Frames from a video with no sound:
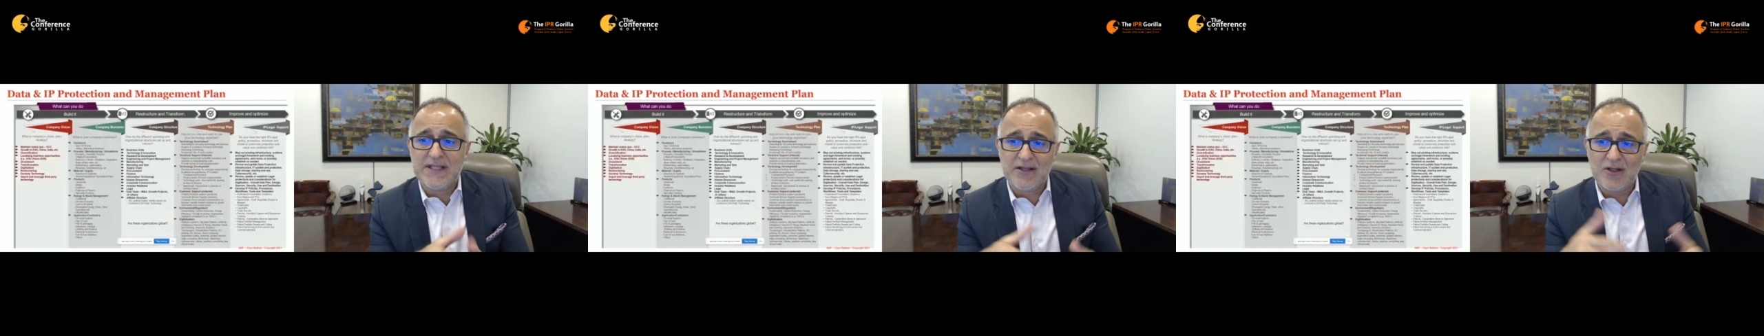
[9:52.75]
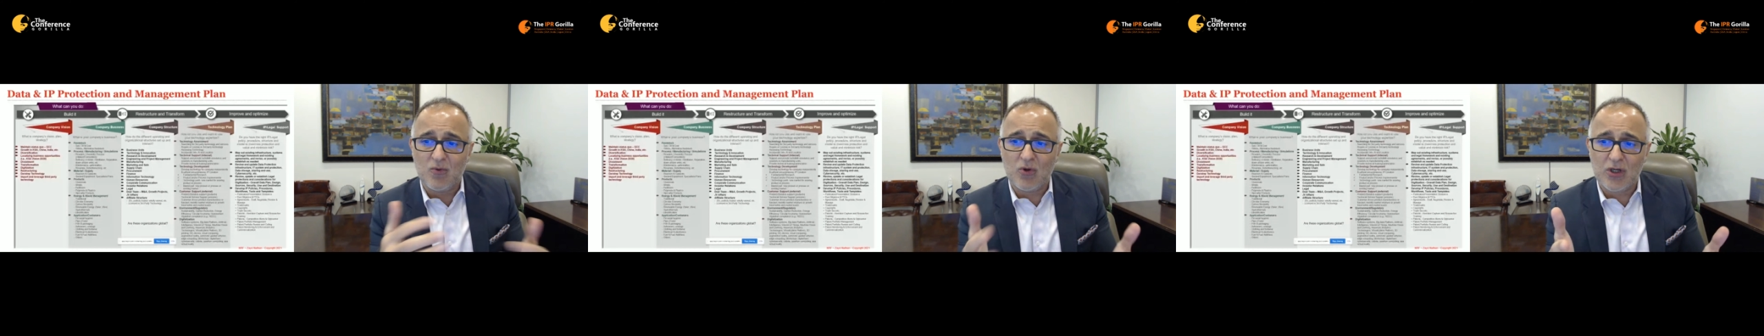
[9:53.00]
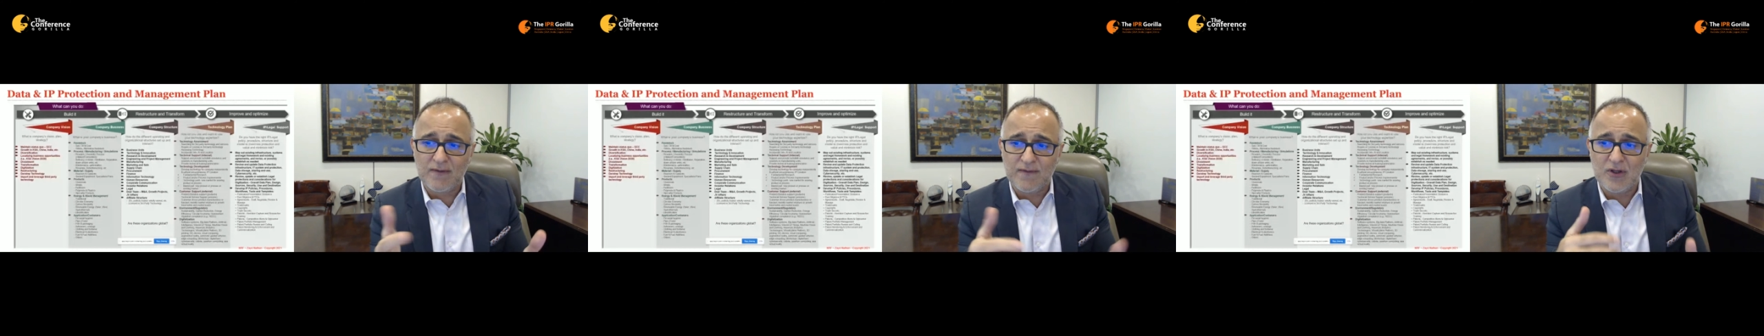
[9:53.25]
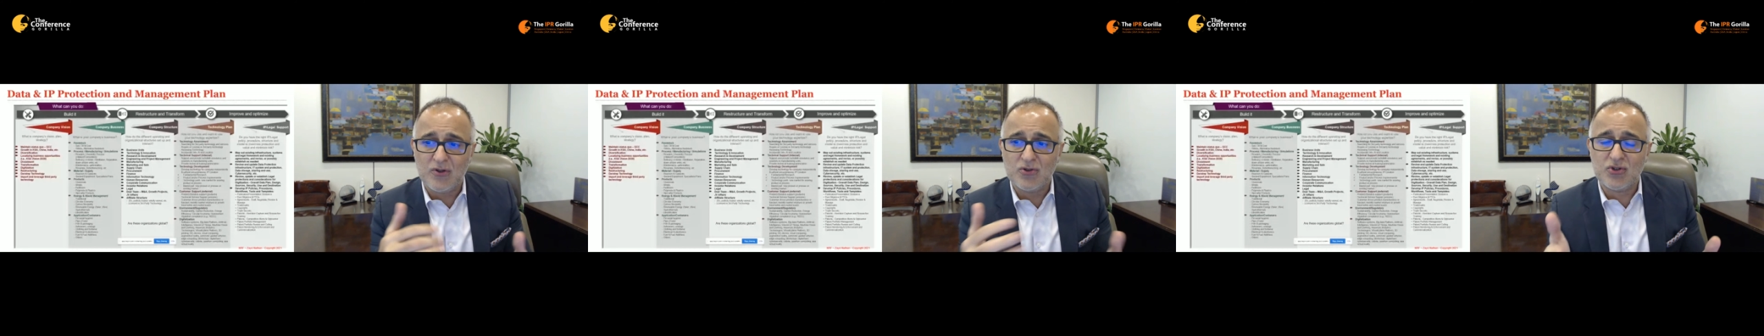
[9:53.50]
then the
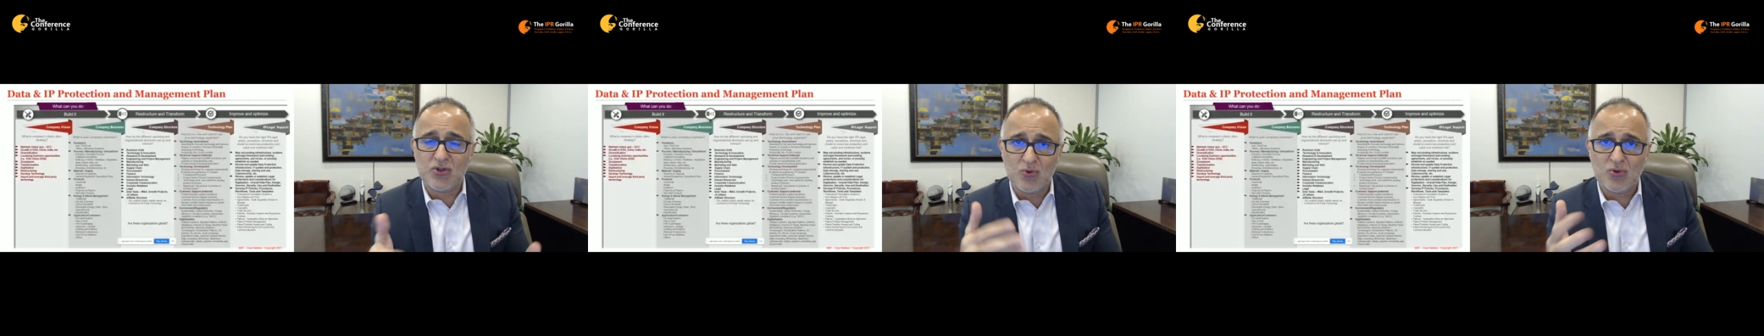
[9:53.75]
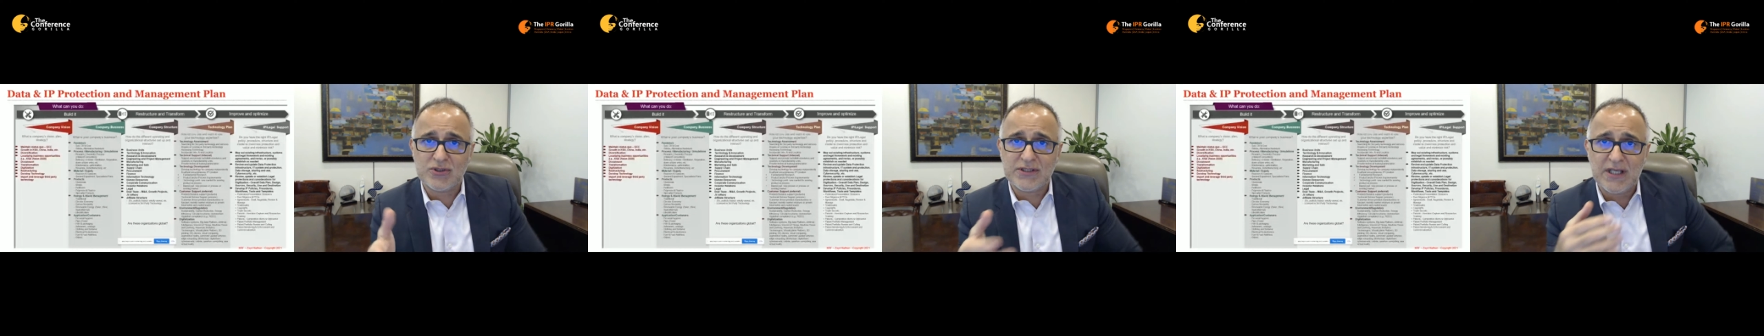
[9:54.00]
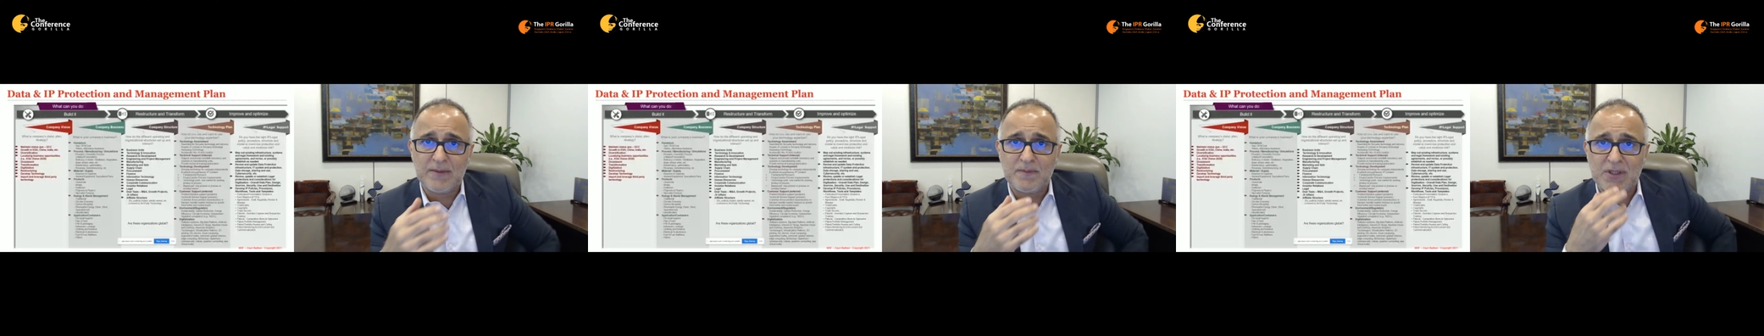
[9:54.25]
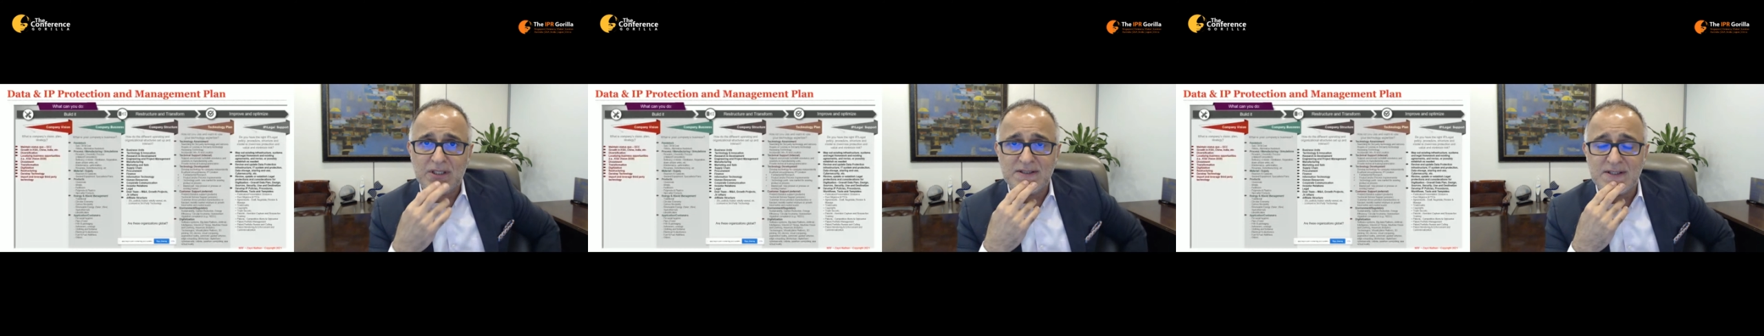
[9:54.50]
workflows, tools,
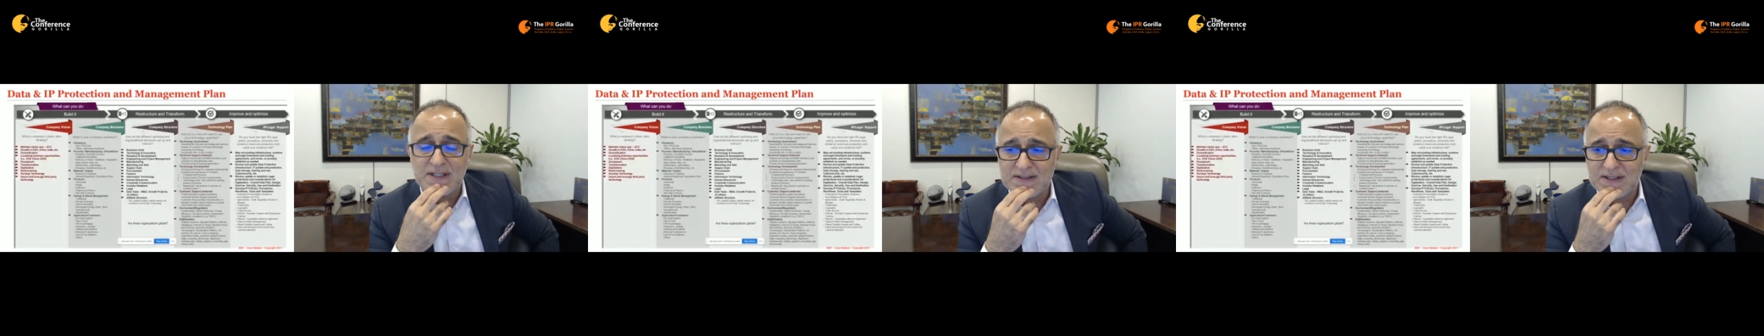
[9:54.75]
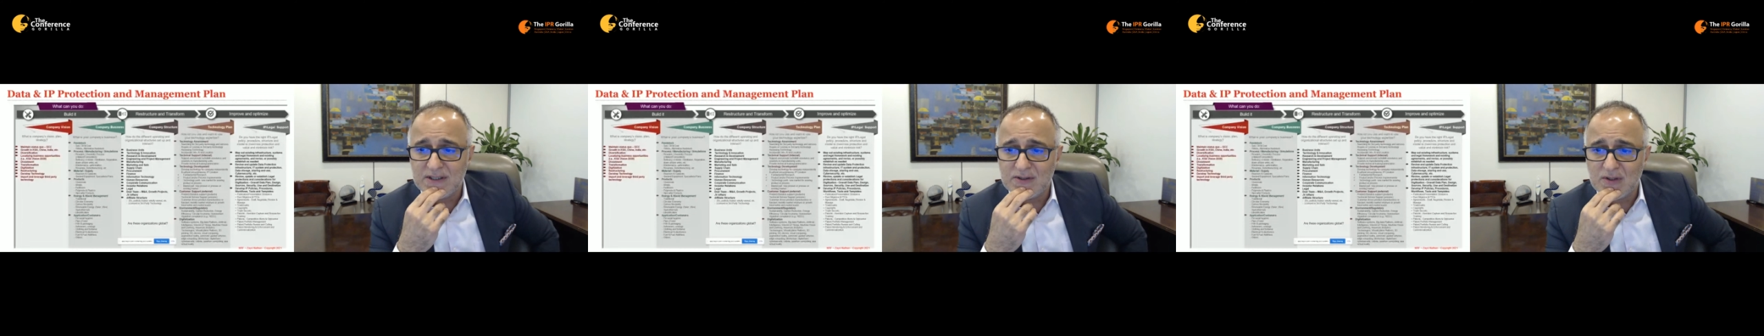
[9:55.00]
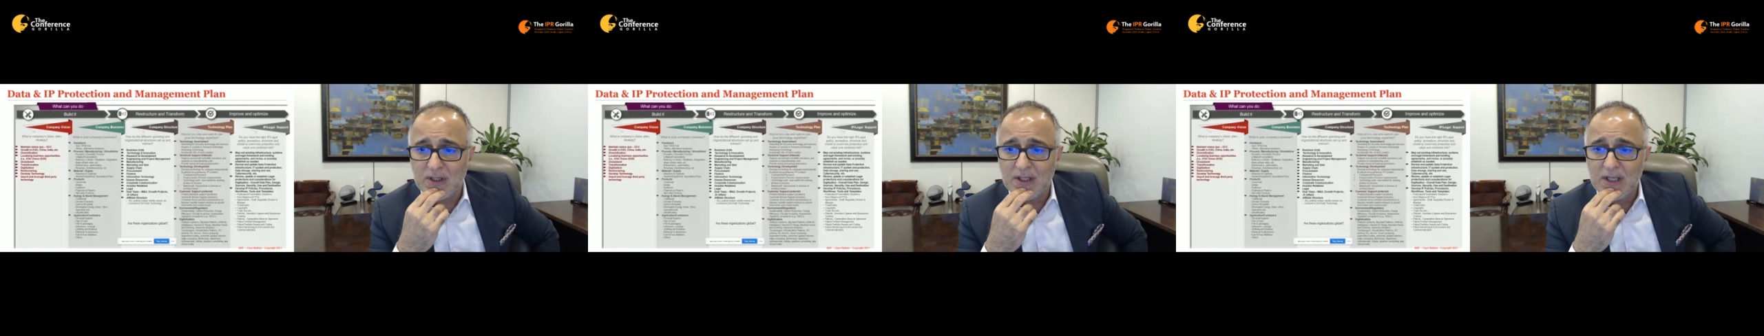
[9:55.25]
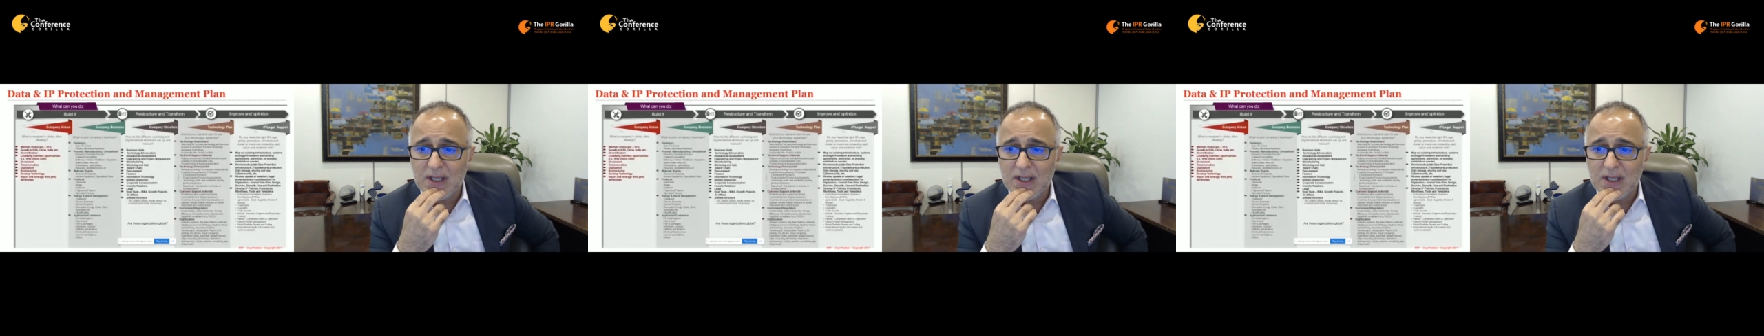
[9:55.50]
templates, etc.